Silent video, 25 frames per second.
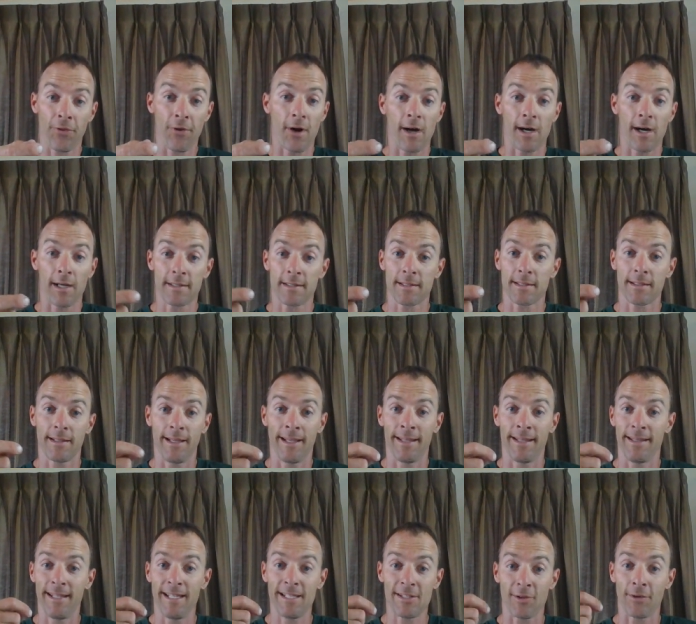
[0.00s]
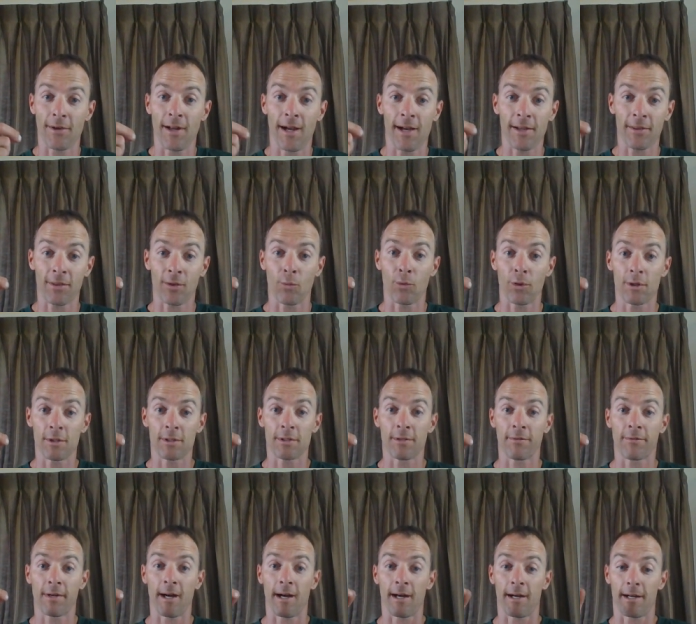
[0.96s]
thoughts, and these are not the words
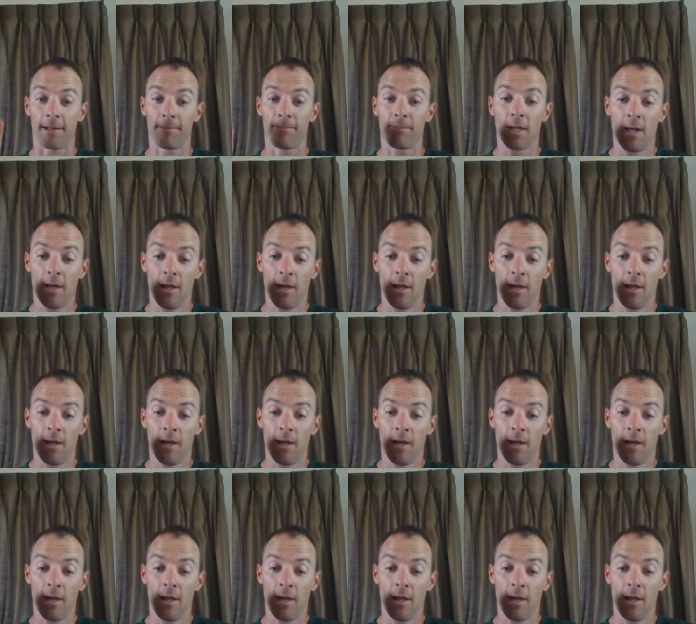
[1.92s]
of God